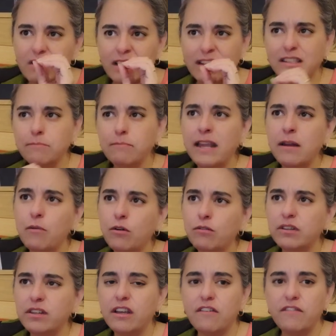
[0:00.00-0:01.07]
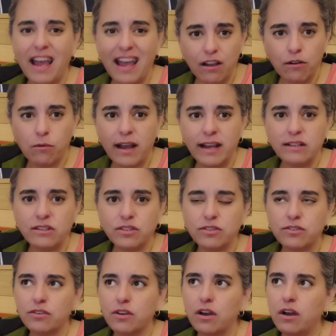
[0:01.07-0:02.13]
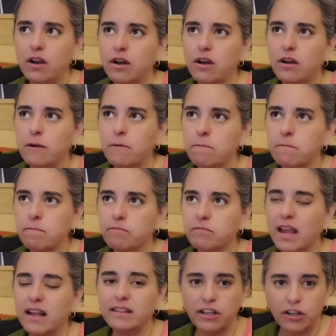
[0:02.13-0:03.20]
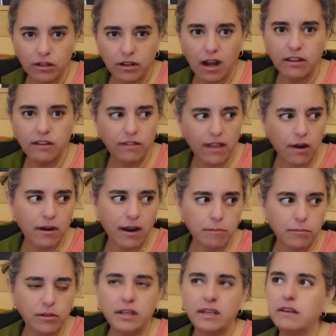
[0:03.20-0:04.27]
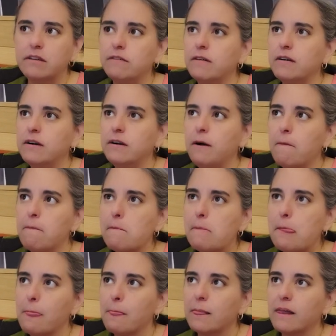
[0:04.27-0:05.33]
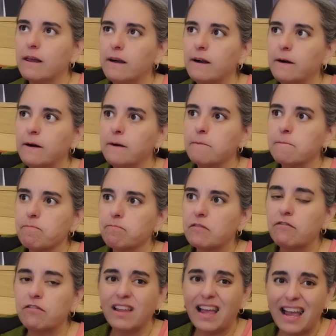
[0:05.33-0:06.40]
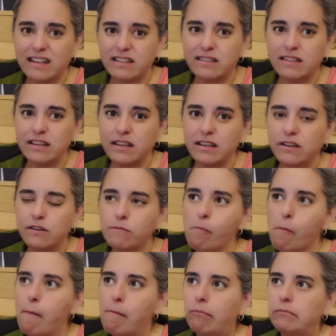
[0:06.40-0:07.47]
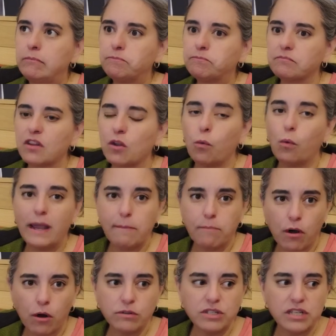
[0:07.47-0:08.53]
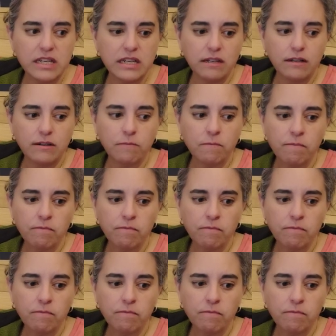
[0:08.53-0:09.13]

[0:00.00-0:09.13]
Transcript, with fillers: it's made mostly of egg whites, um, a little cauliflower, I believe, um, flaxseed, whey protein,